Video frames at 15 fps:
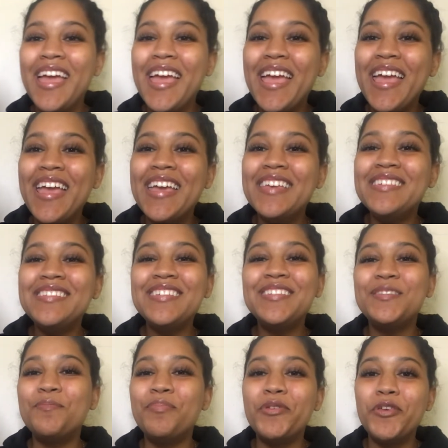it's just
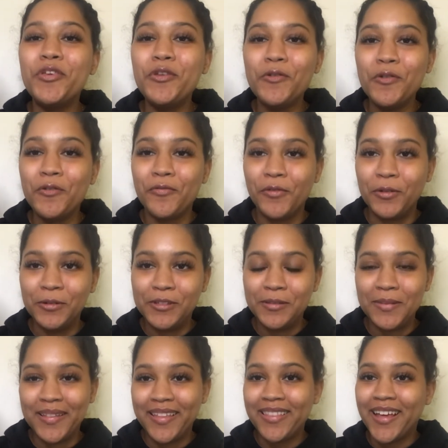beautiful to me.
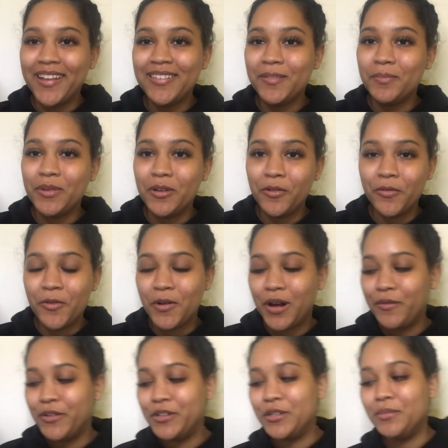Like, that is a beautiful cover
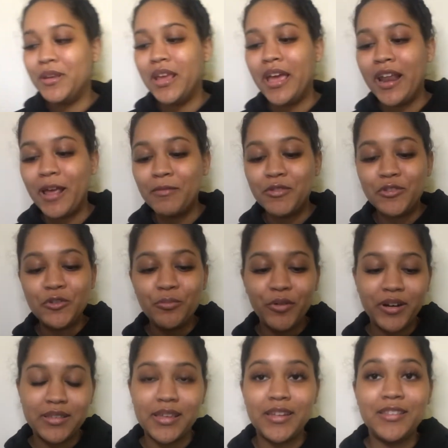to me, and I'm super
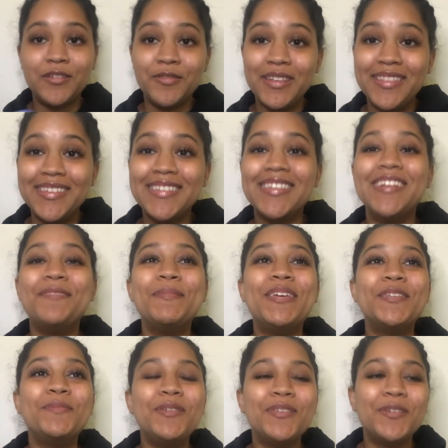excited to read this, and it makes me
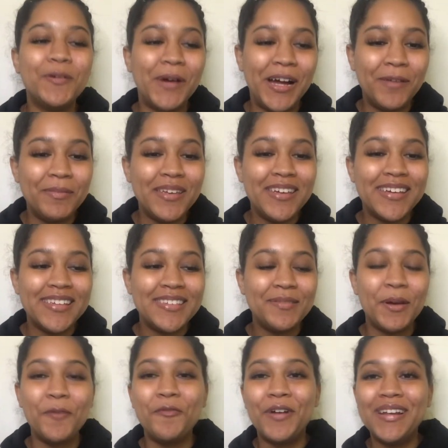so happy because my
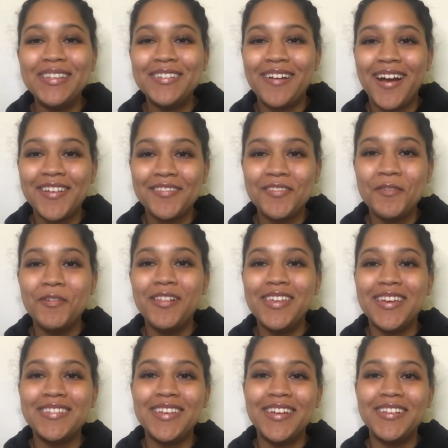friends are actually really
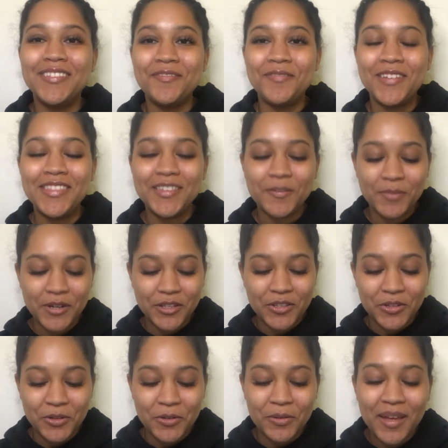excited to read this book
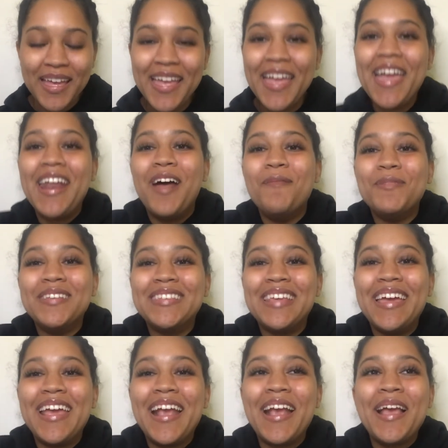too, and I'm just like,
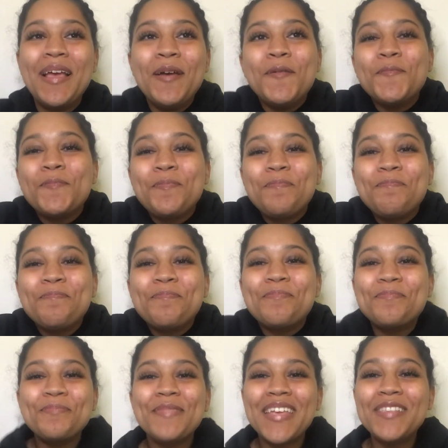
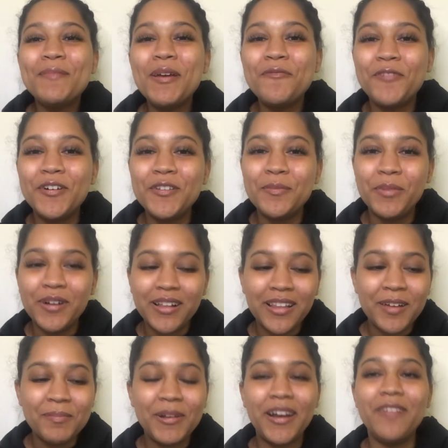it's my first book club that
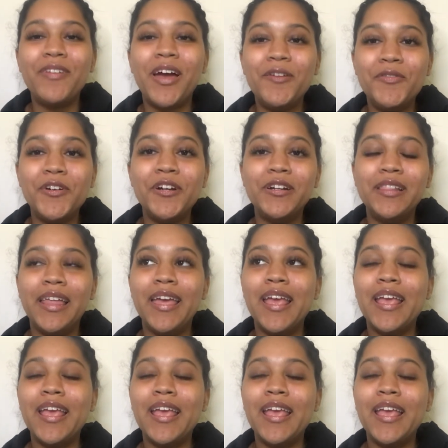I've ever like